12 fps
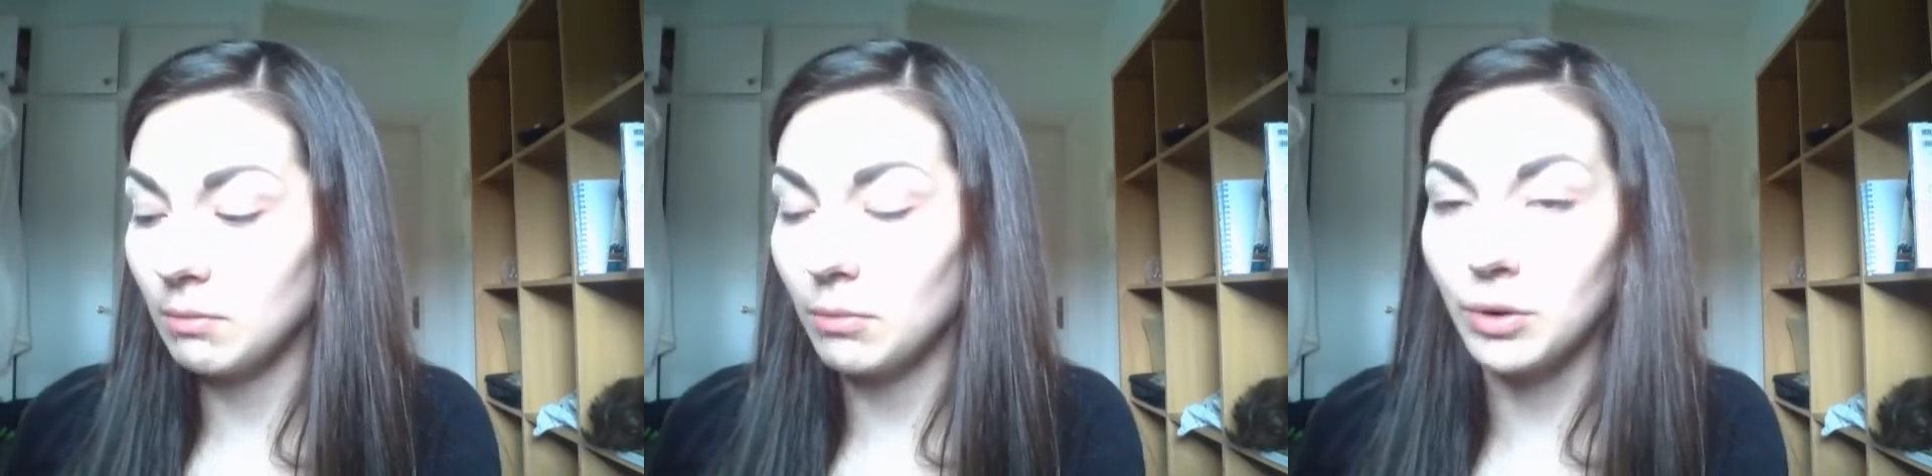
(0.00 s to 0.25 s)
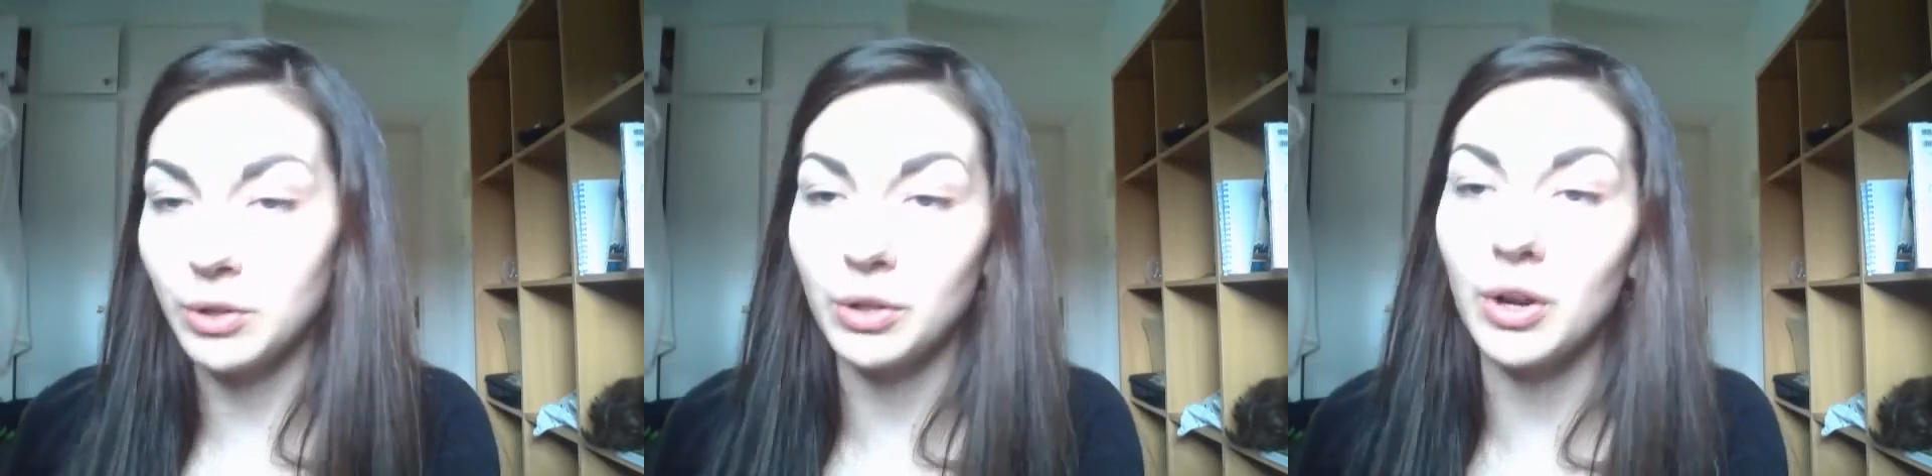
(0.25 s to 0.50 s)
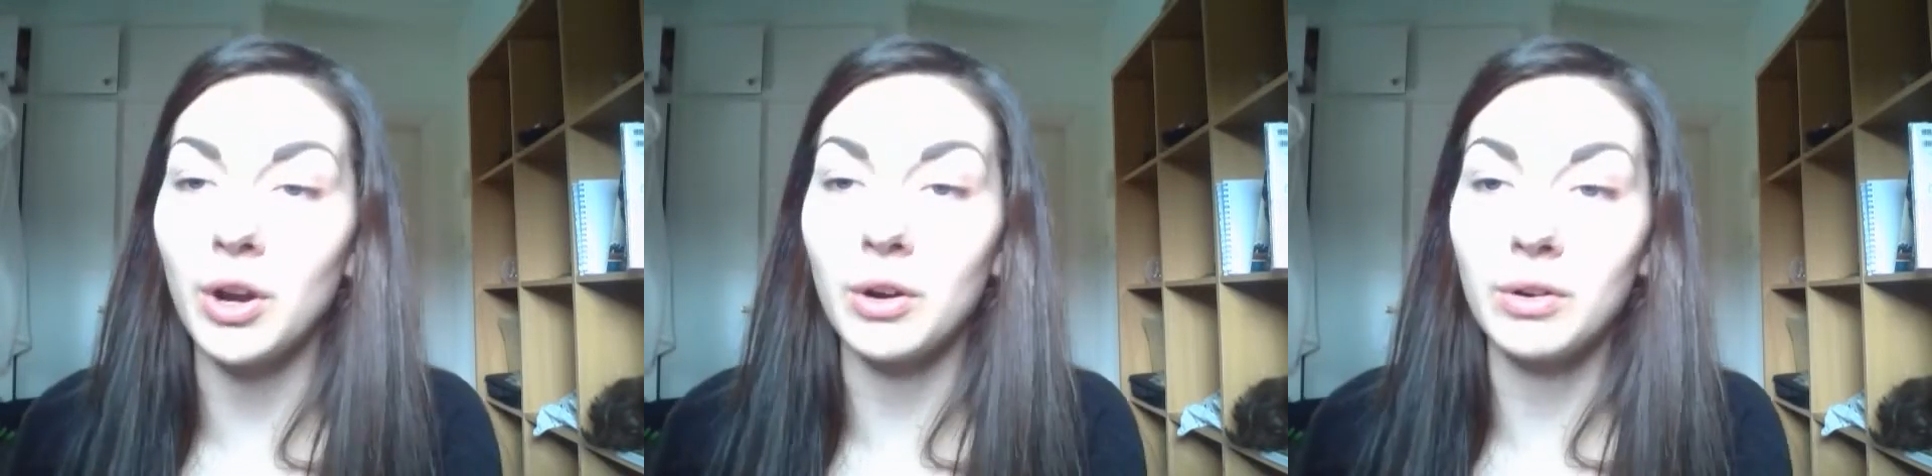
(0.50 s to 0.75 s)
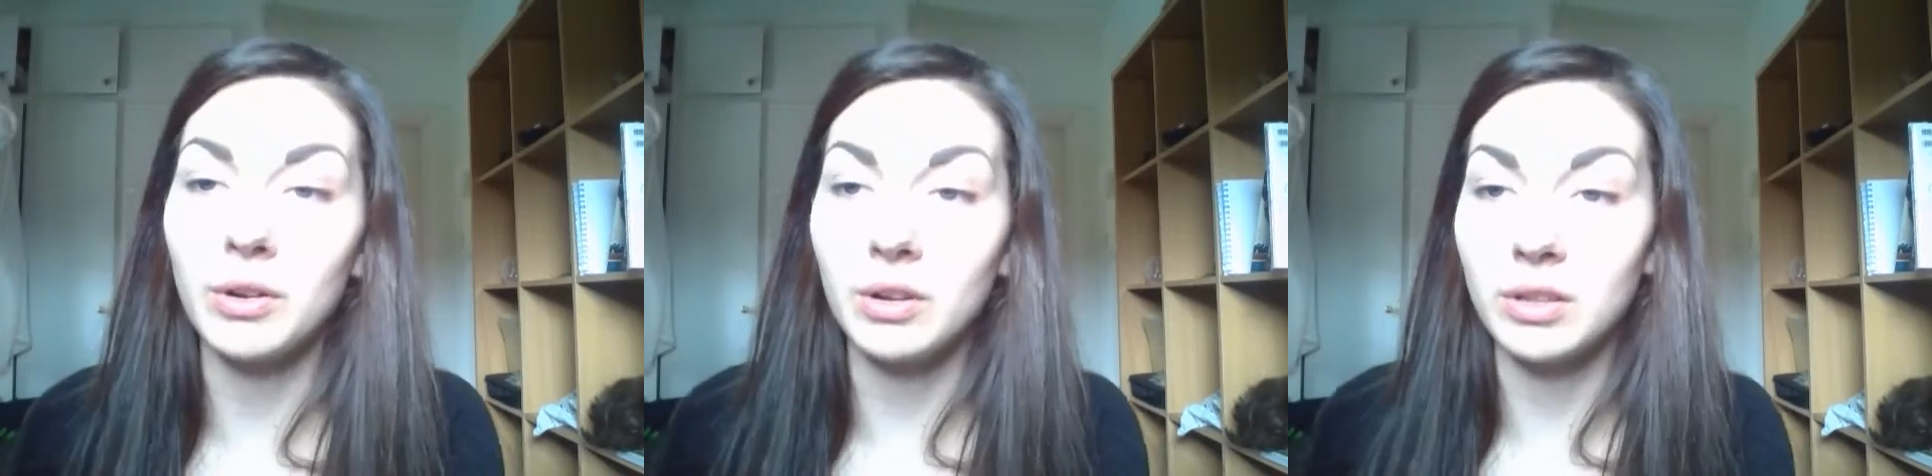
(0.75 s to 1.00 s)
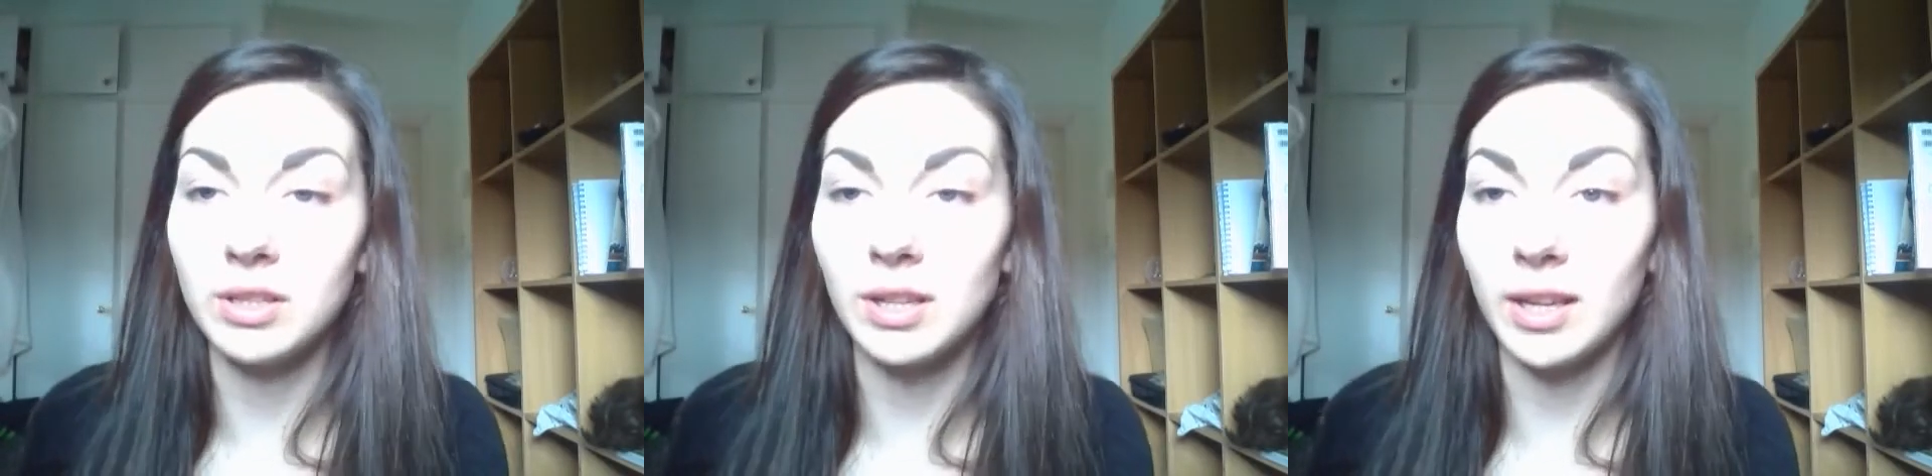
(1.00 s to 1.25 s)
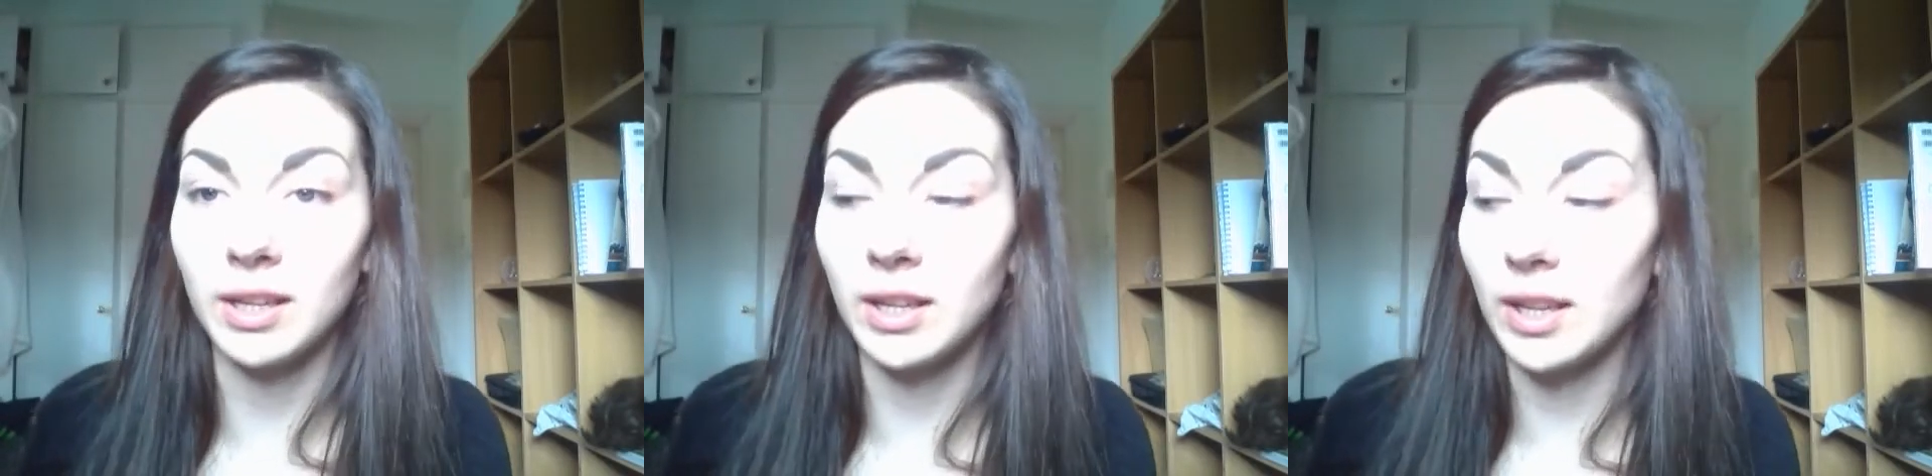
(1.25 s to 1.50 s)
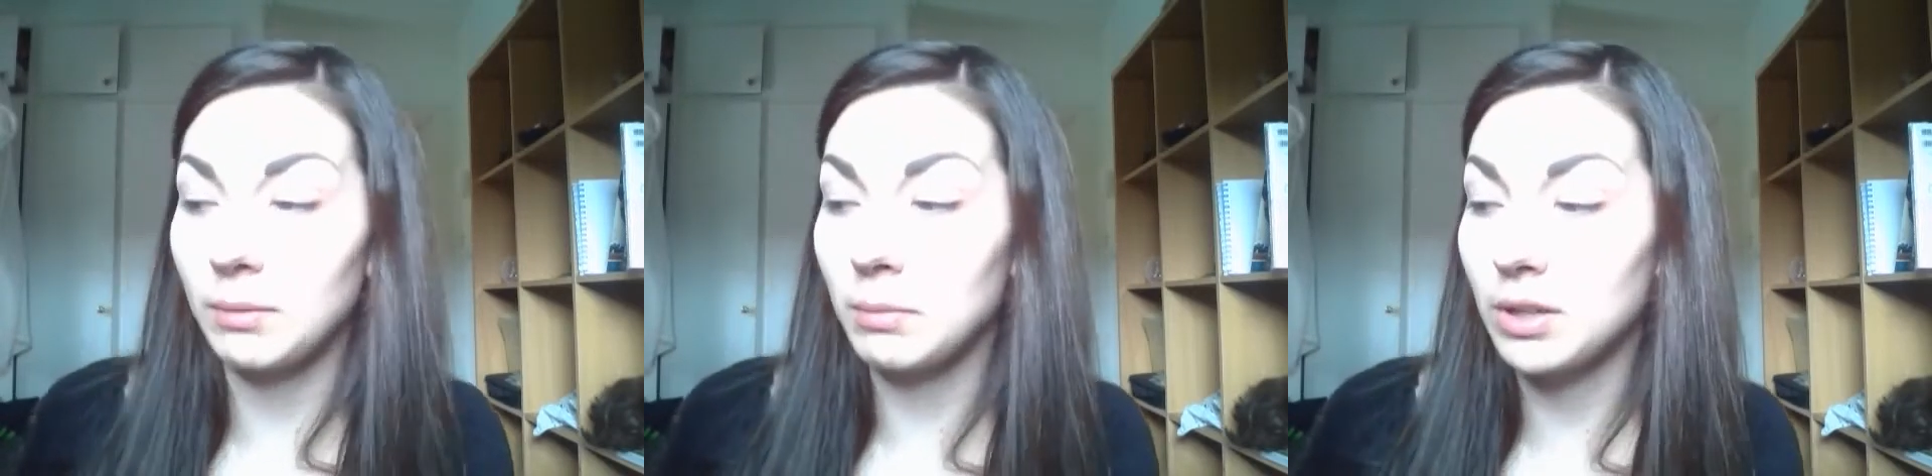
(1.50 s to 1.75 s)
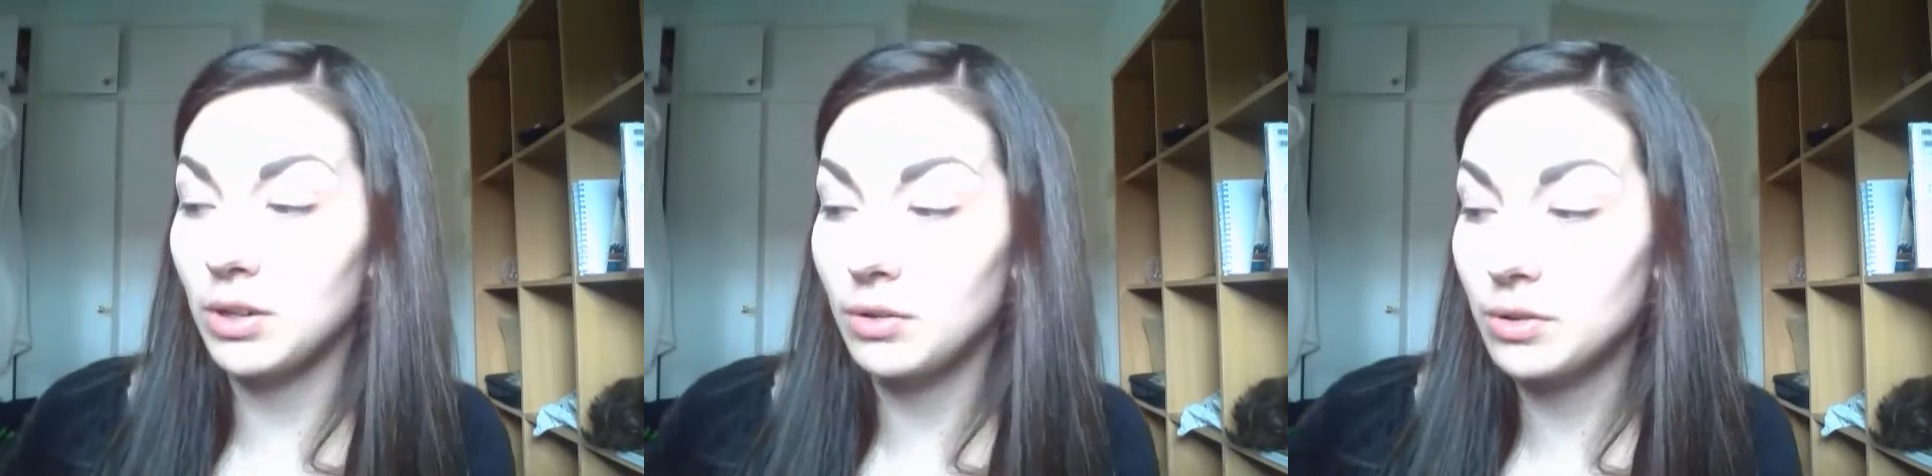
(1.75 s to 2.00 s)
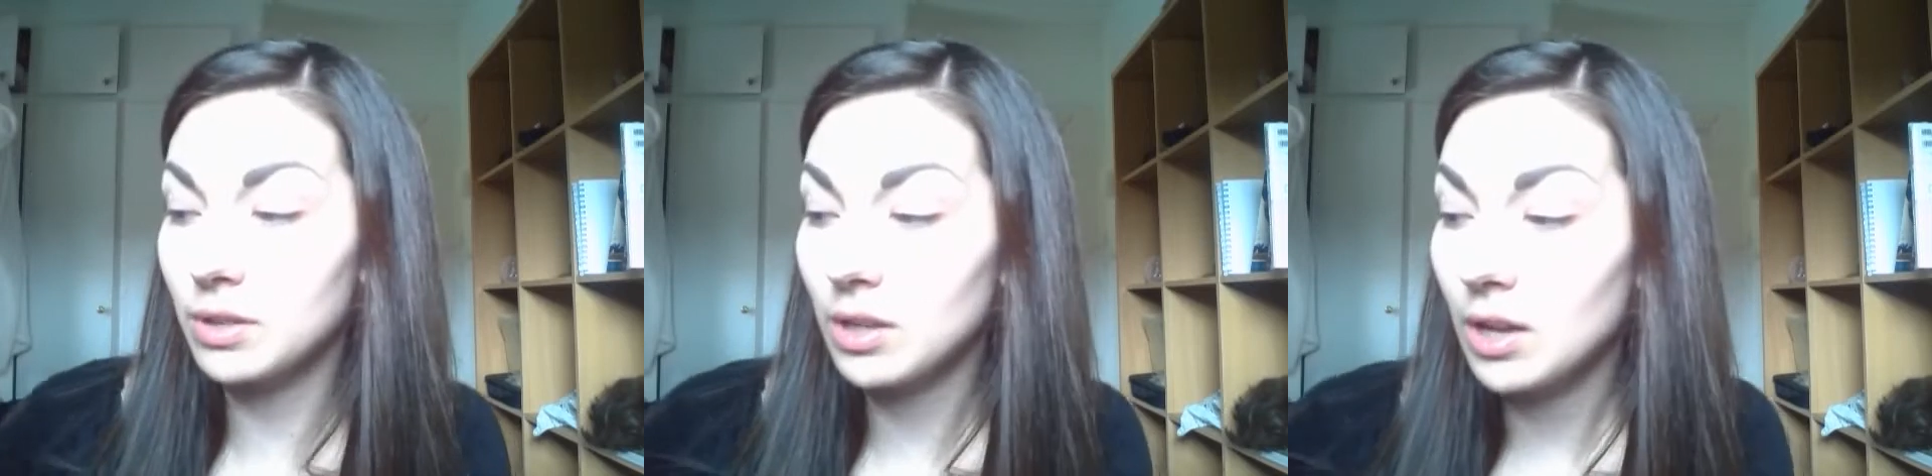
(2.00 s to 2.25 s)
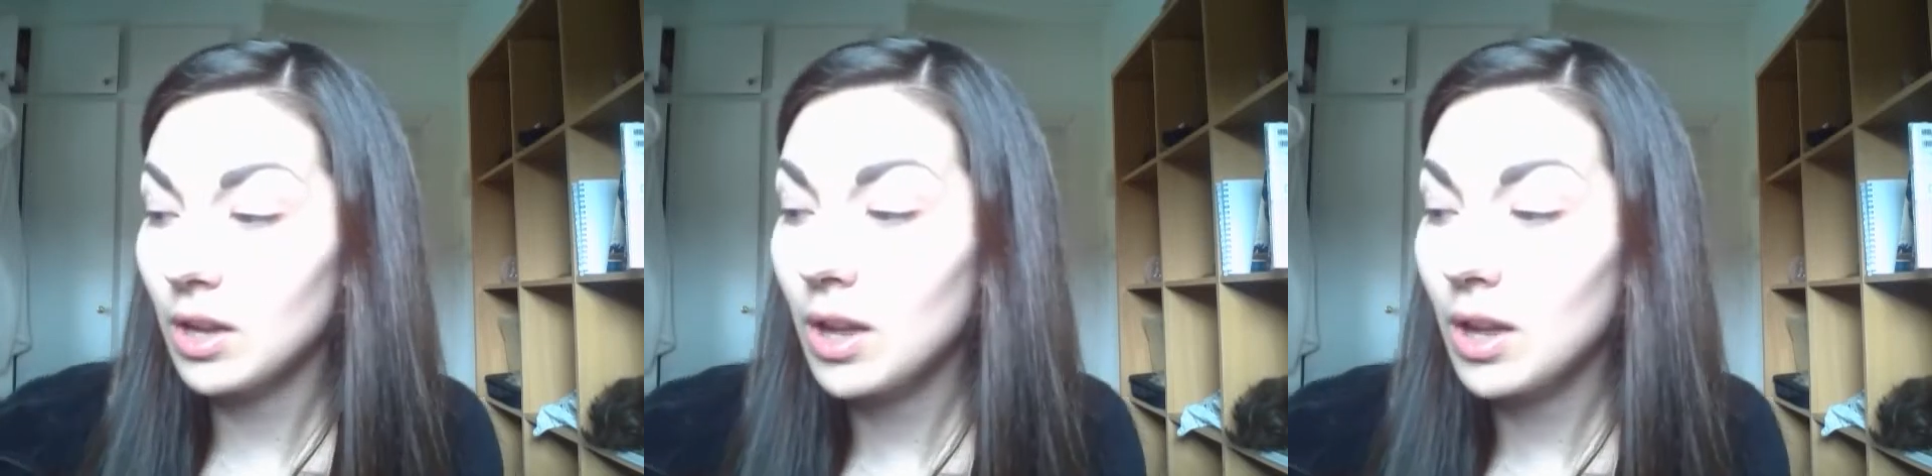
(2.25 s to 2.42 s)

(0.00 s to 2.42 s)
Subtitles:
more to go until I can get my dolls.